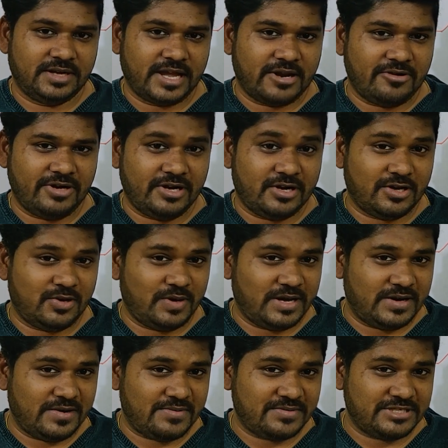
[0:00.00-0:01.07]
Can you recall
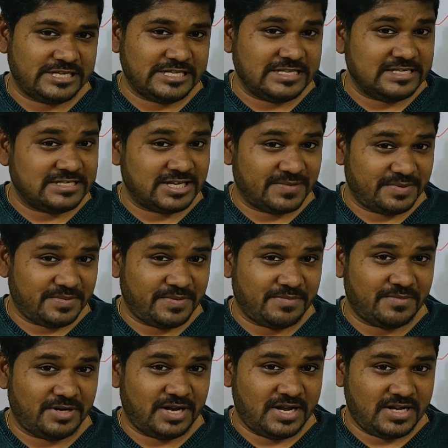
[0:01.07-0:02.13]
where you have seen this type of
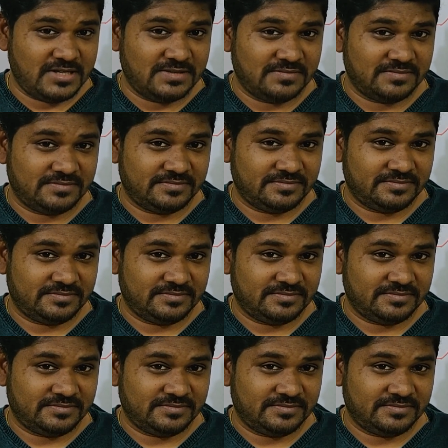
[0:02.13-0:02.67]
formula?